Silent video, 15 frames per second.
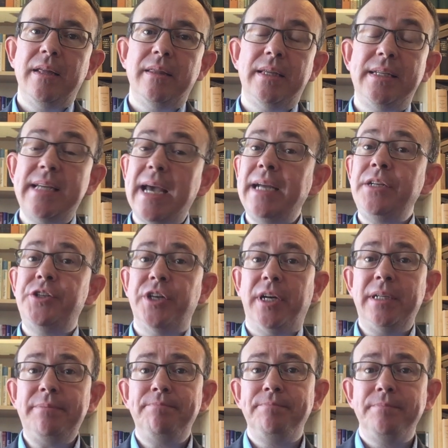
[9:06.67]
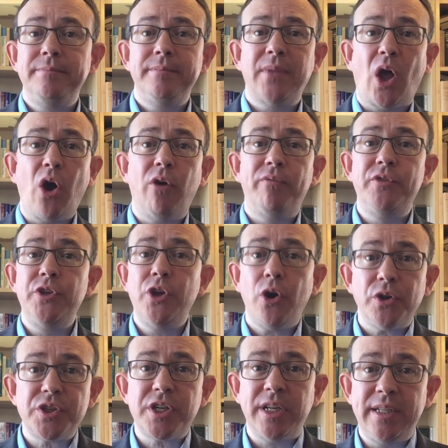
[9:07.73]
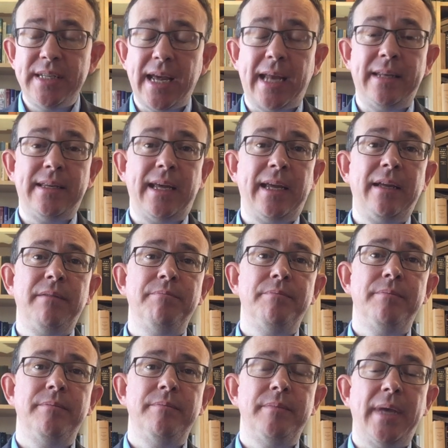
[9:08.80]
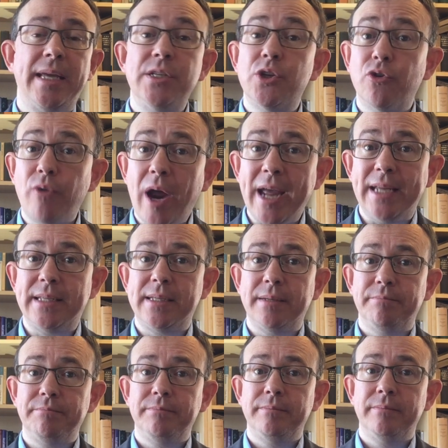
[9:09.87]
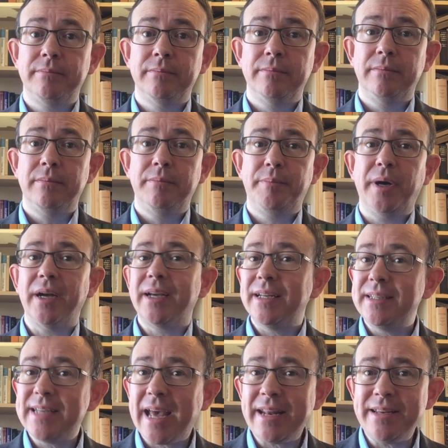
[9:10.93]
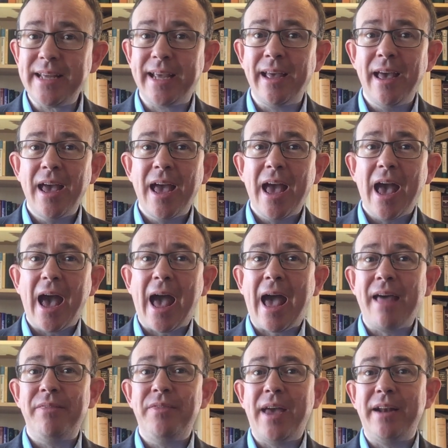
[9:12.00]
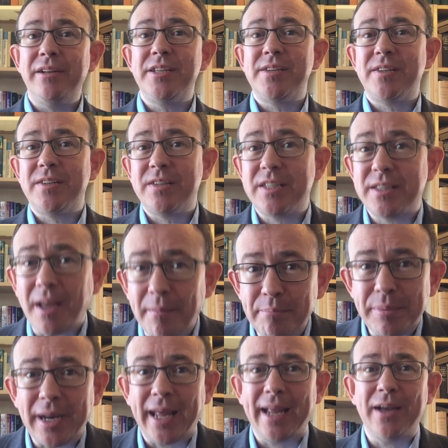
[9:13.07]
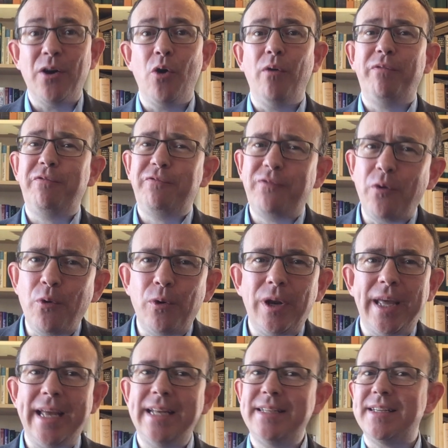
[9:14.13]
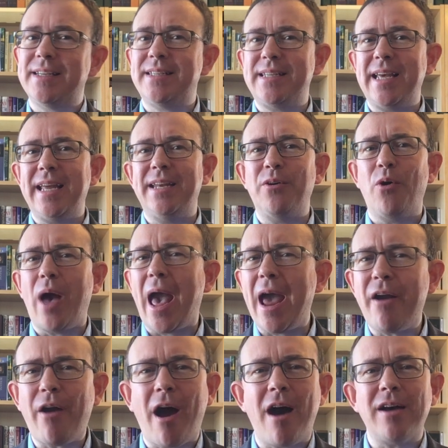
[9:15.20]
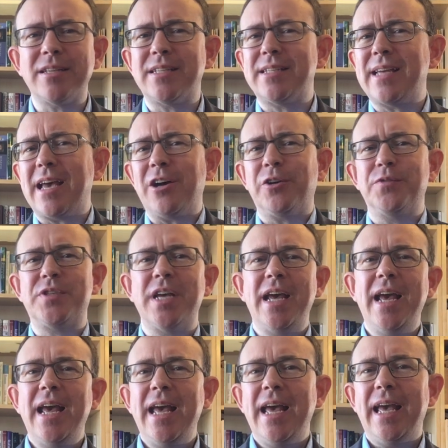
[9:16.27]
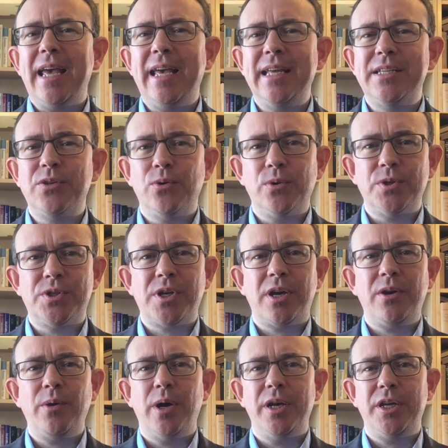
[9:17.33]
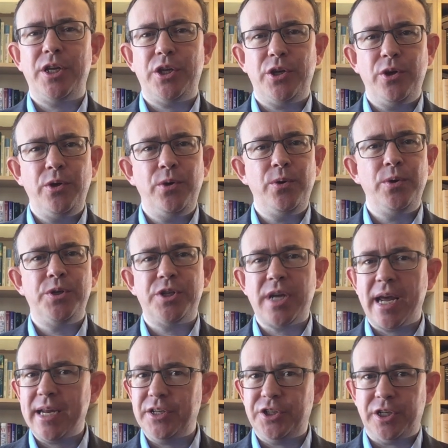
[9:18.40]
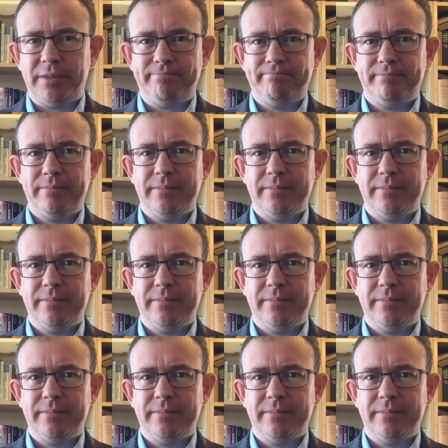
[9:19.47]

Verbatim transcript: The danger of not contending is great, but contending and then stumbling or falling into sin or error ourselves is also a huge danger.